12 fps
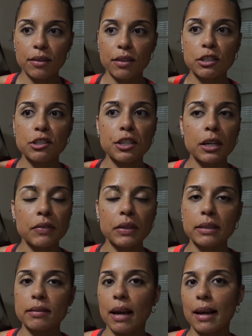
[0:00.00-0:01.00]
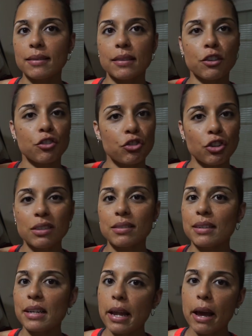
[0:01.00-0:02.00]
the serving size is just
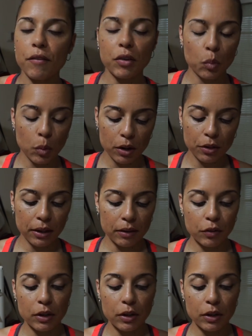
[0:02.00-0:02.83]
never worth it.